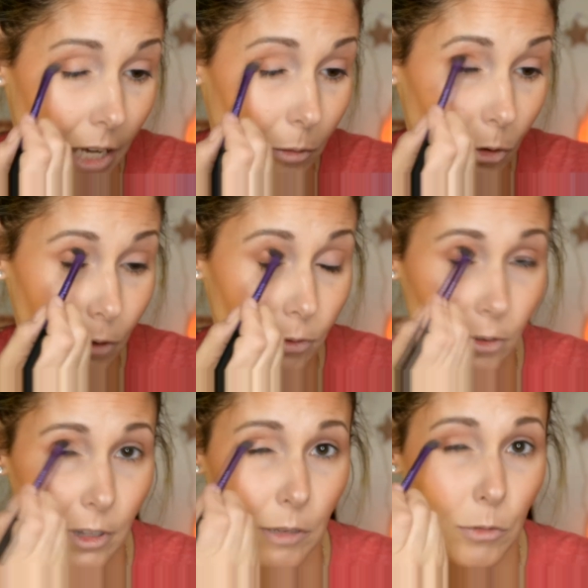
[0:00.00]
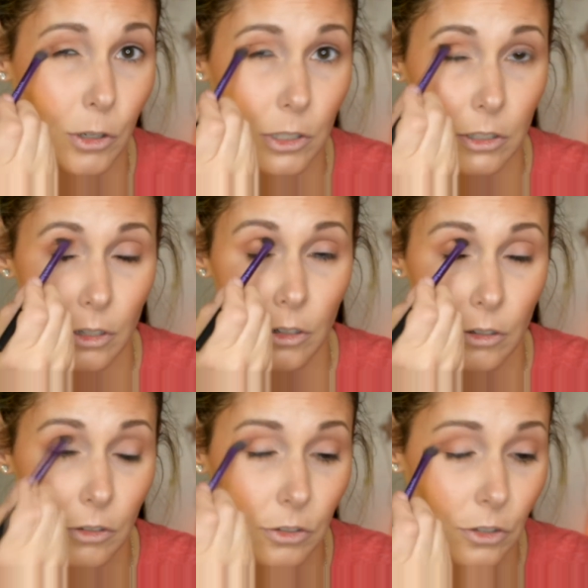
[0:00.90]
I'm going for the most
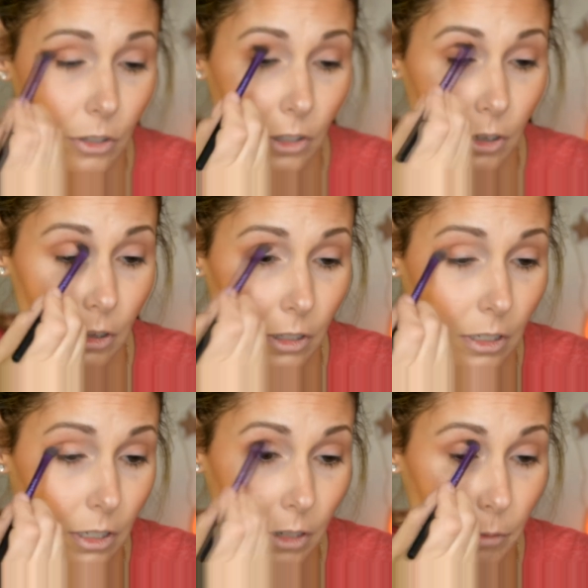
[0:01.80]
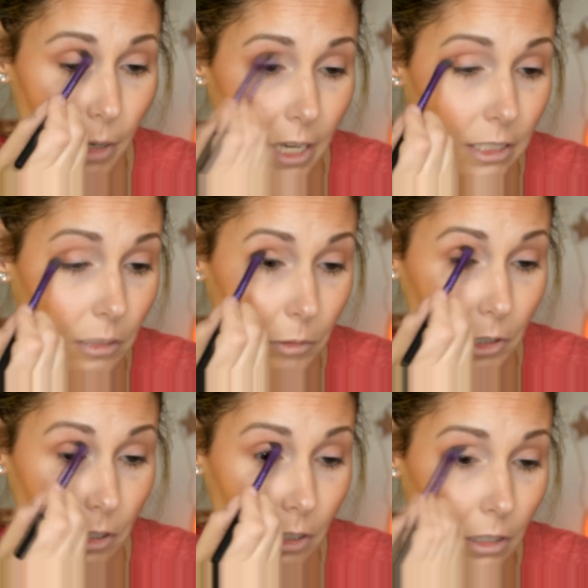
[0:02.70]
neutral look
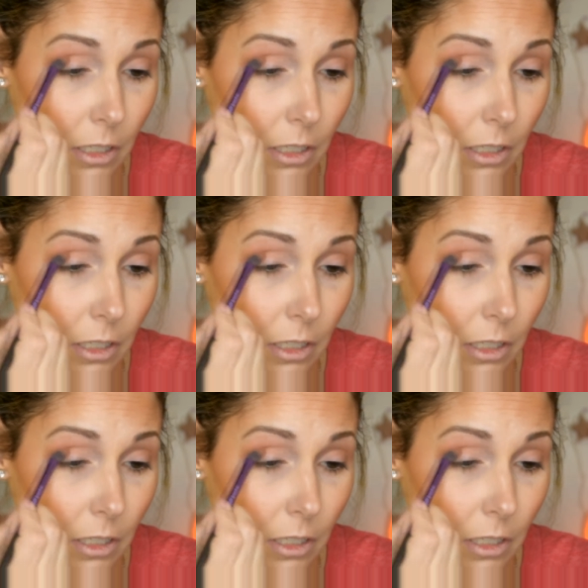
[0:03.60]
possible.